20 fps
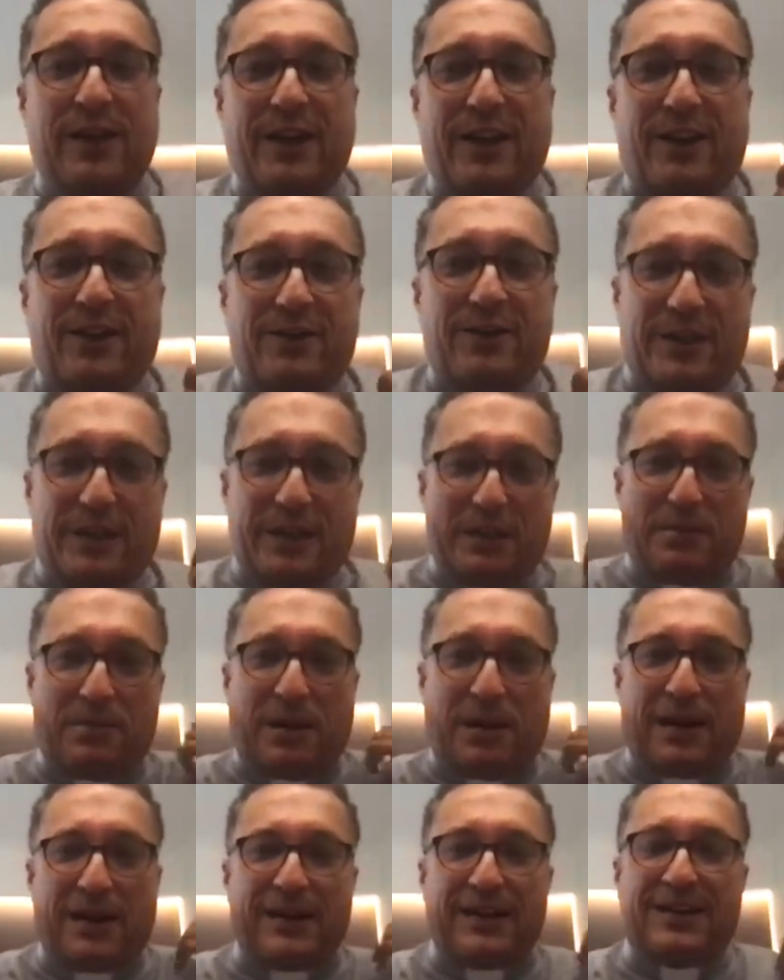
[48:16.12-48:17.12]
on their
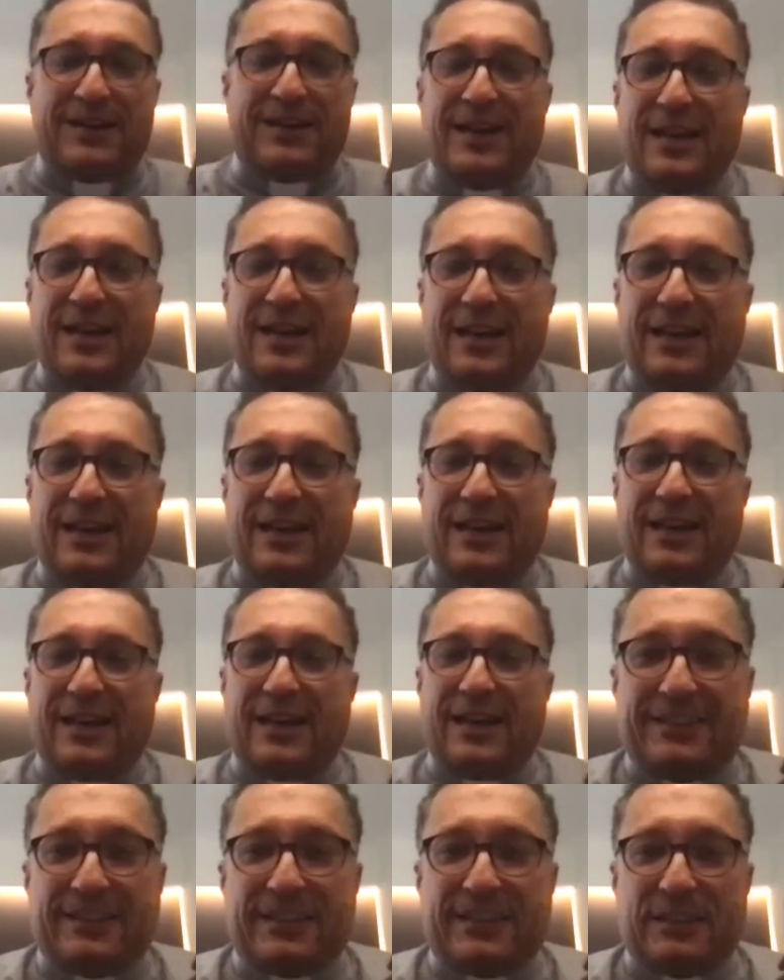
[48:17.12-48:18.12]
back,
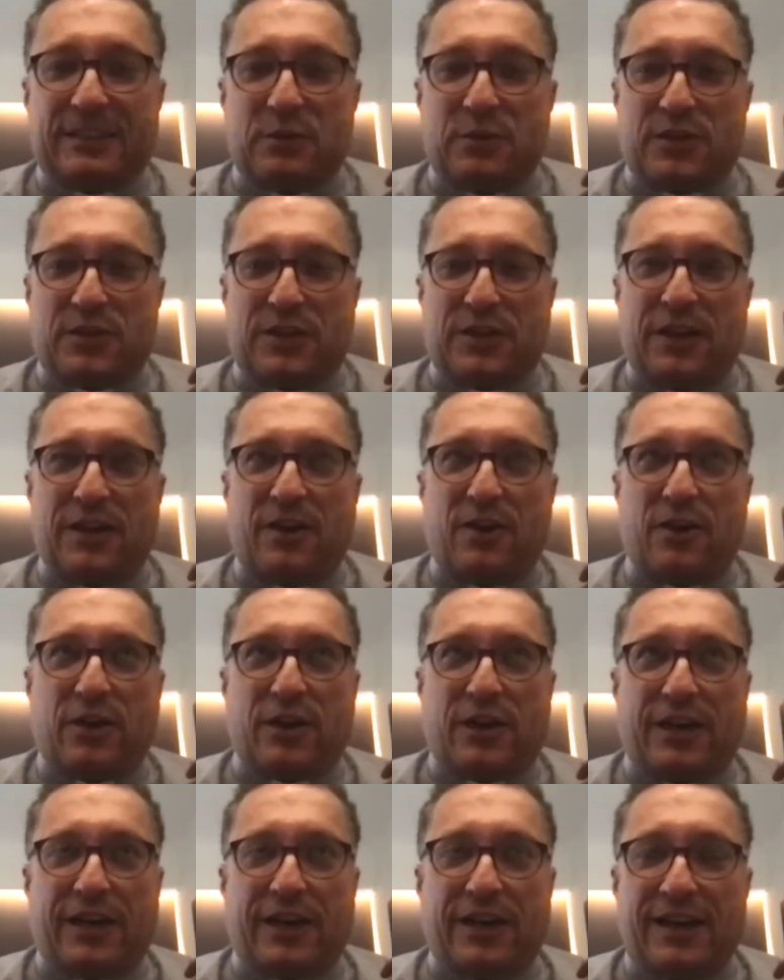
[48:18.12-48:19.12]
and you see,
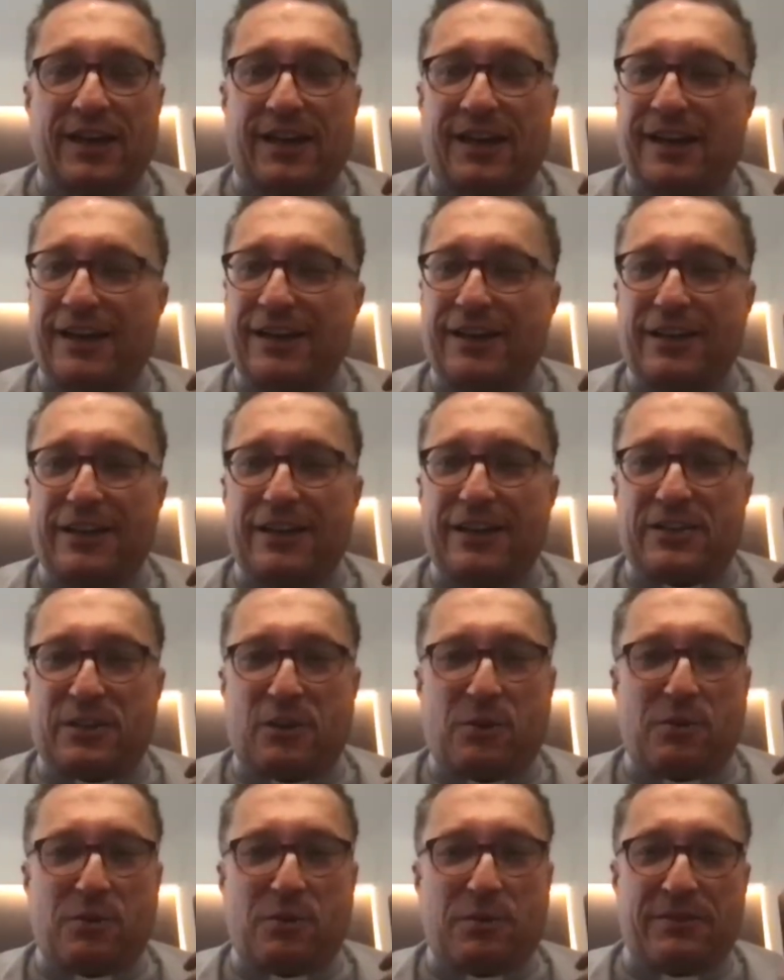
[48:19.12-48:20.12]
okay, I need
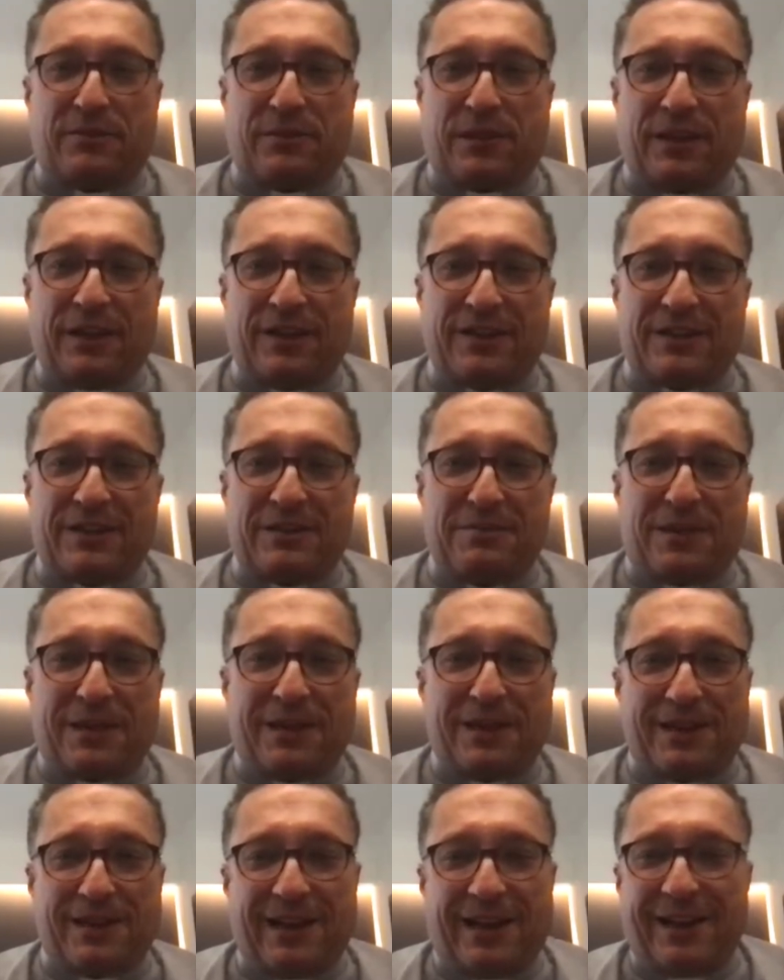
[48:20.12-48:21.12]
so many things in my
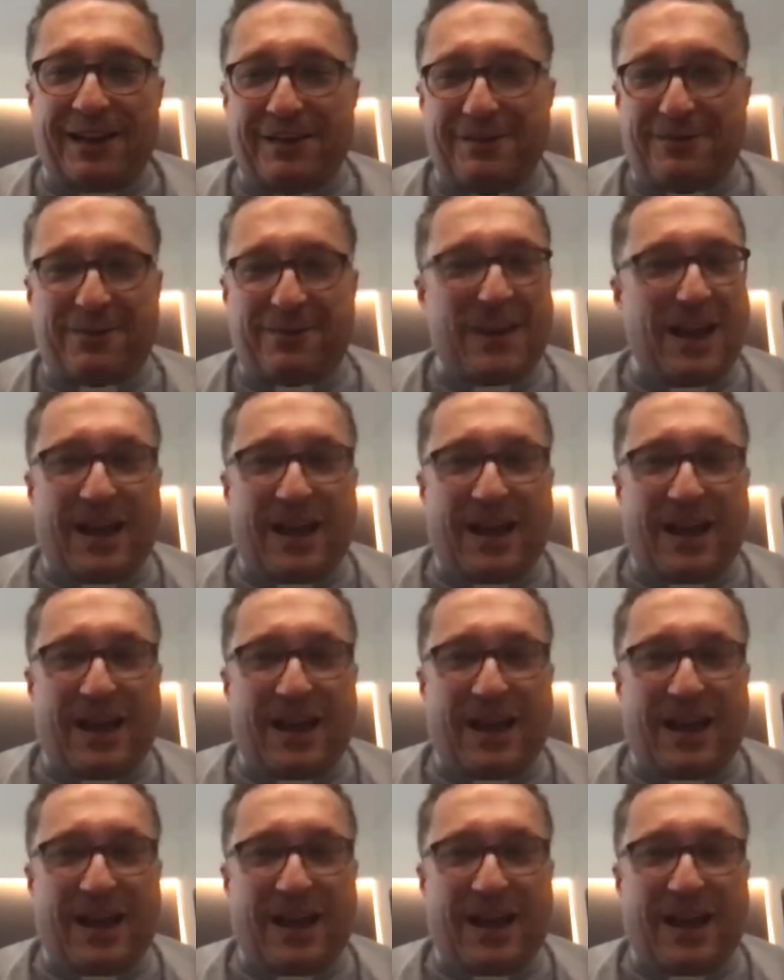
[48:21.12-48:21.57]
life.